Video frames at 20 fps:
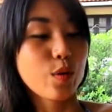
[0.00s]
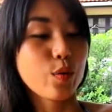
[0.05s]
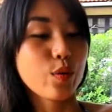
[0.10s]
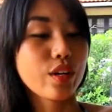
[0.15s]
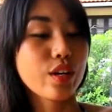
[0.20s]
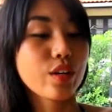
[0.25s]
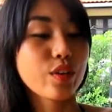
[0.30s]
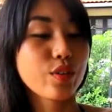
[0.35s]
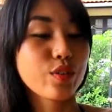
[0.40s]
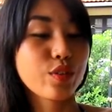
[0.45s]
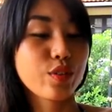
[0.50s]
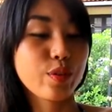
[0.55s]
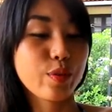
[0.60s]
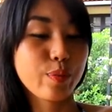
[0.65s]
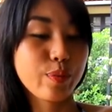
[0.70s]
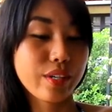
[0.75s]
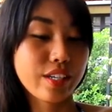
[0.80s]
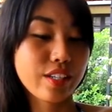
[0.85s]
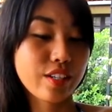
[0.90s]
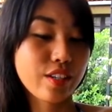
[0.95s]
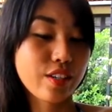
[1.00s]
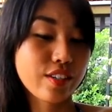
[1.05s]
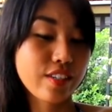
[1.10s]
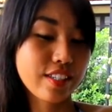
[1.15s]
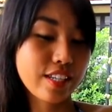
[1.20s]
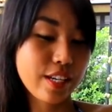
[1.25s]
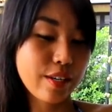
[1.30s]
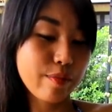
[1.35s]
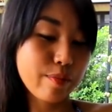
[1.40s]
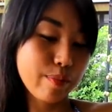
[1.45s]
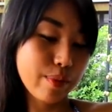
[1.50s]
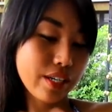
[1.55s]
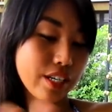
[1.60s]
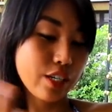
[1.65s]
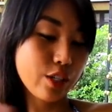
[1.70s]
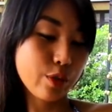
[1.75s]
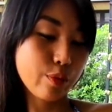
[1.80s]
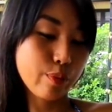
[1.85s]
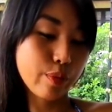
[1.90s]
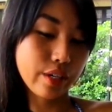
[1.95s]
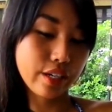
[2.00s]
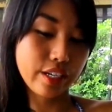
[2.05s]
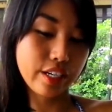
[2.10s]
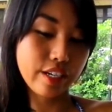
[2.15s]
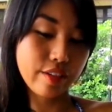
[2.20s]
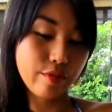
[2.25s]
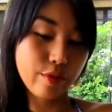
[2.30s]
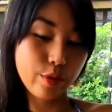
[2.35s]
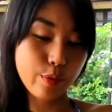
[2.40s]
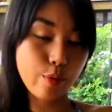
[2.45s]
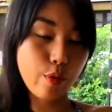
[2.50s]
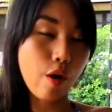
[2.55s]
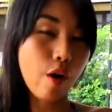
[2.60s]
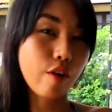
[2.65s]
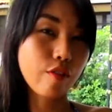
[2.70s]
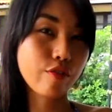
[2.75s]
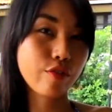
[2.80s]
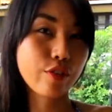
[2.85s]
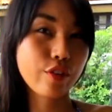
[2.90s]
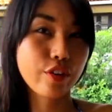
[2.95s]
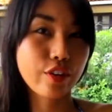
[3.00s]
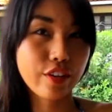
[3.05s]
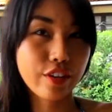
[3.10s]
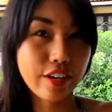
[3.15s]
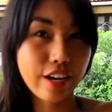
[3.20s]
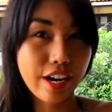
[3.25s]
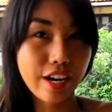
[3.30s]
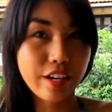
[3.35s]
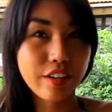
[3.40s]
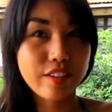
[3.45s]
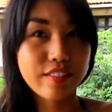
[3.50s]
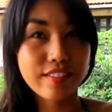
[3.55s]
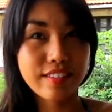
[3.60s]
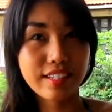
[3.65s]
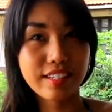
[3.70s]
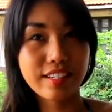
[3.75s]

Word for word: We go to the place called Sand Beach, but if you walk further out,